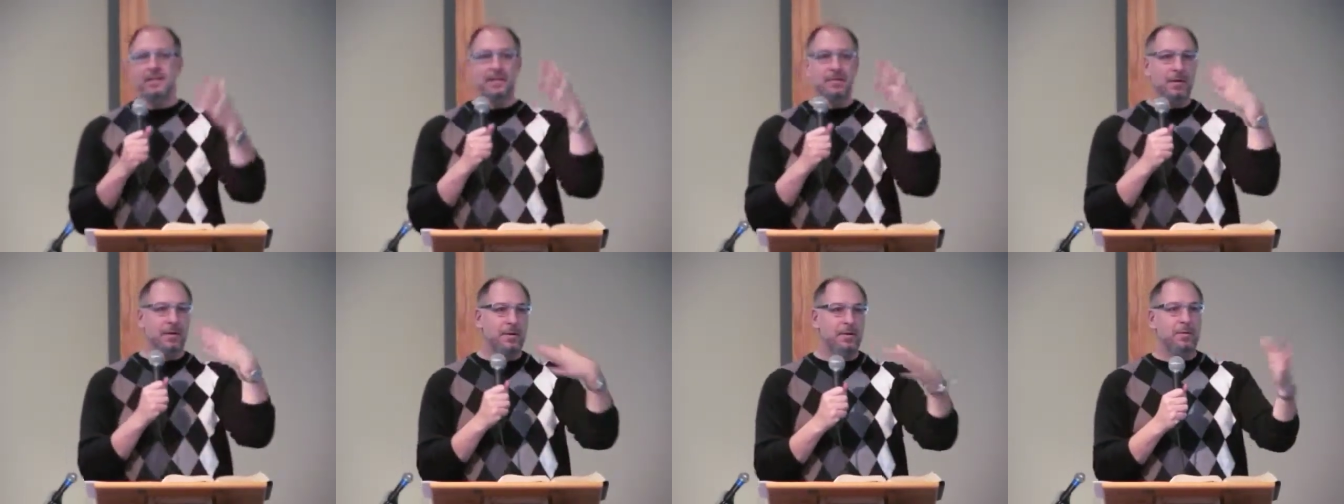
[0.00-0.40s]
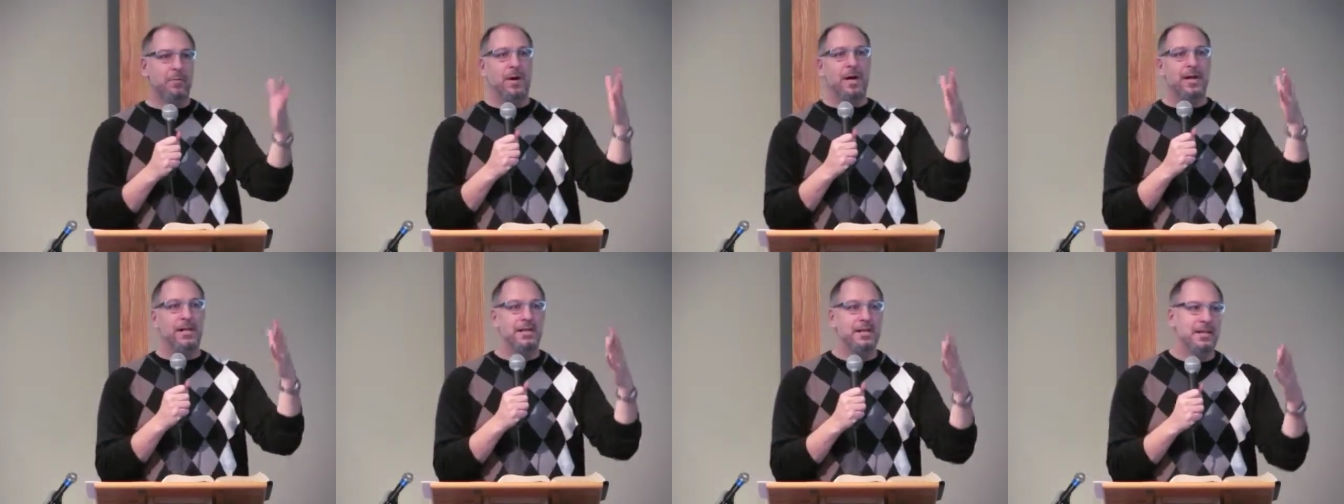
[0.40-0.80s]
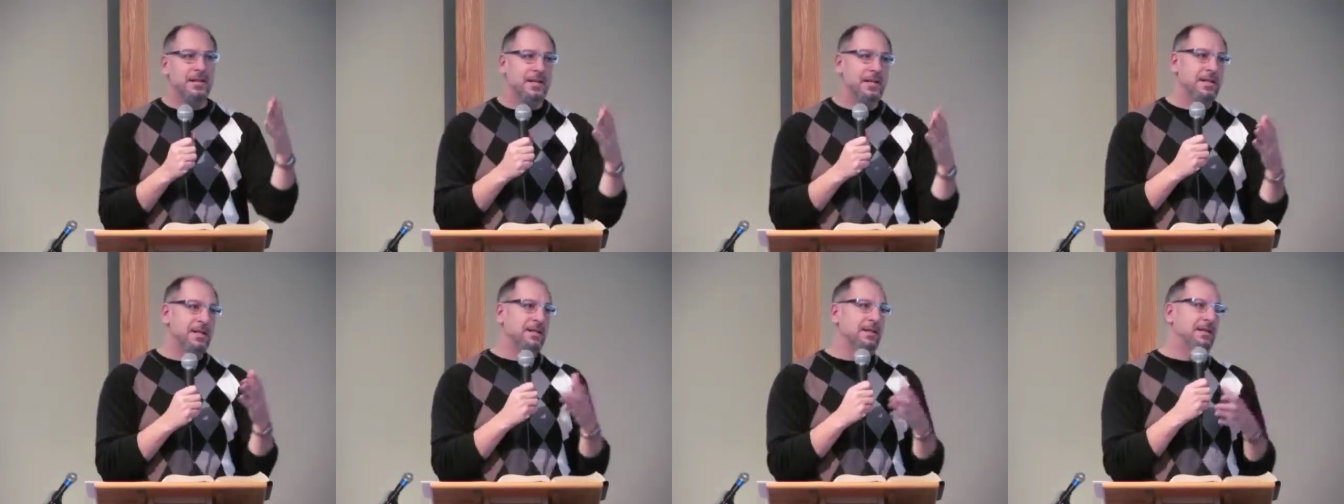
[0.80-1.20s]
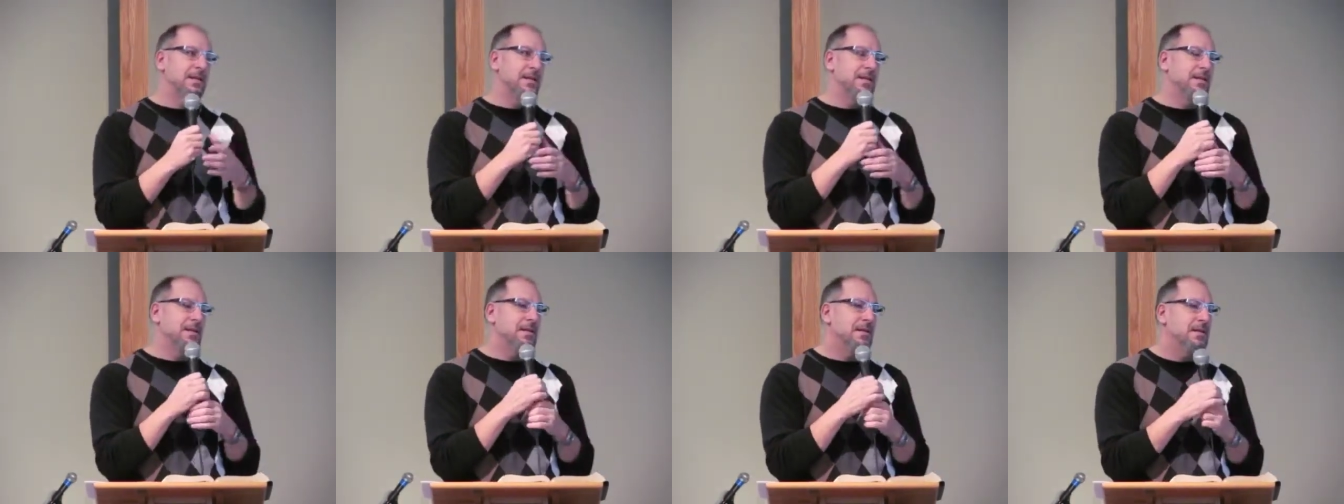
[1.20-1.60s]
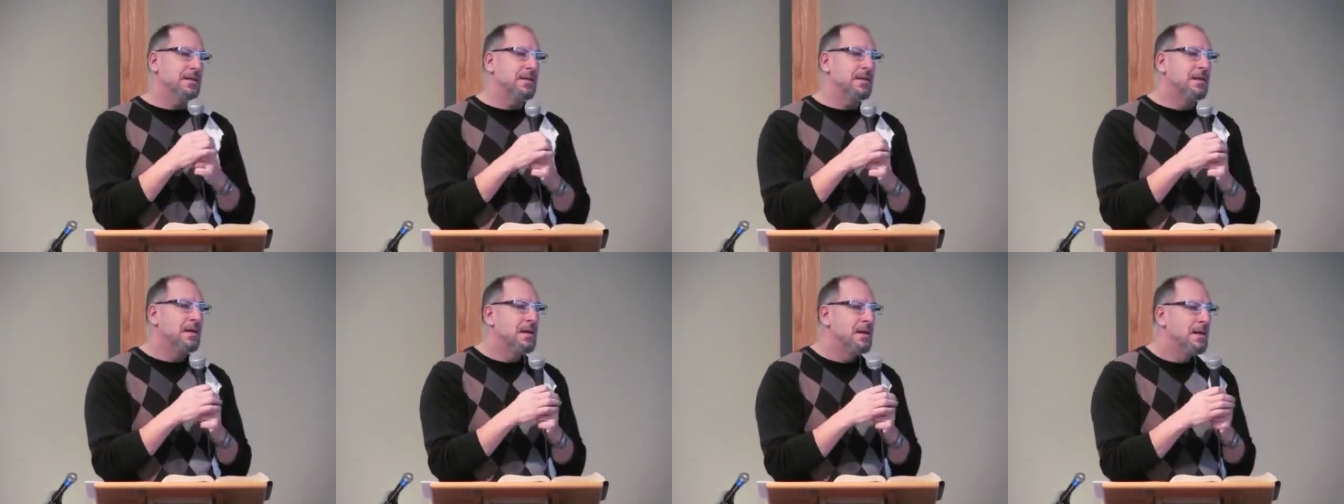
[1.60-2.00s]
And like we read in in, in,
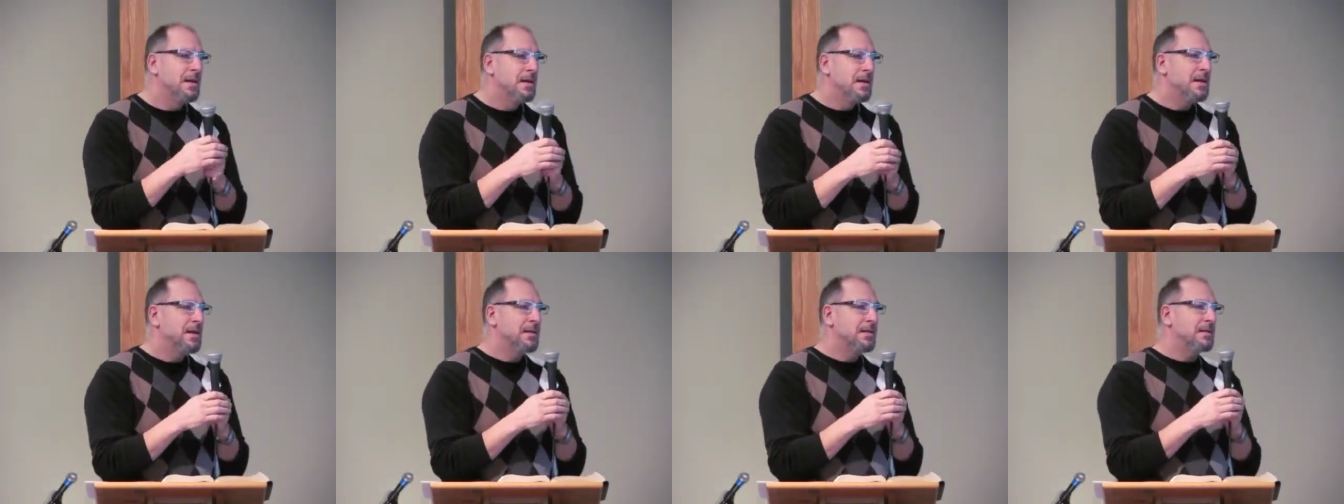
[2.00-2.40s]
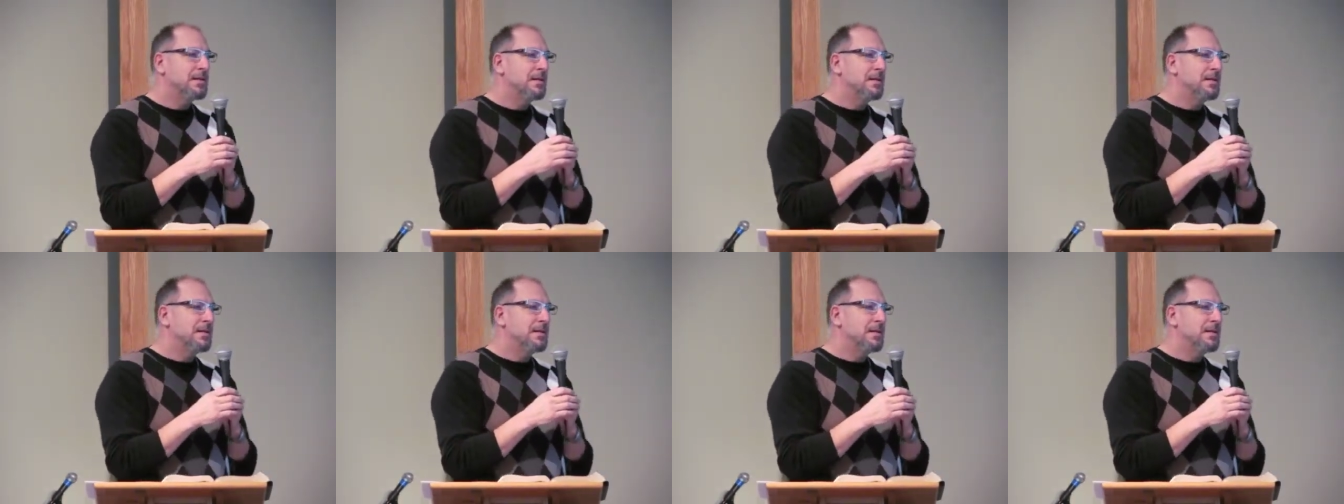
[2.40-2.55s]
uh, in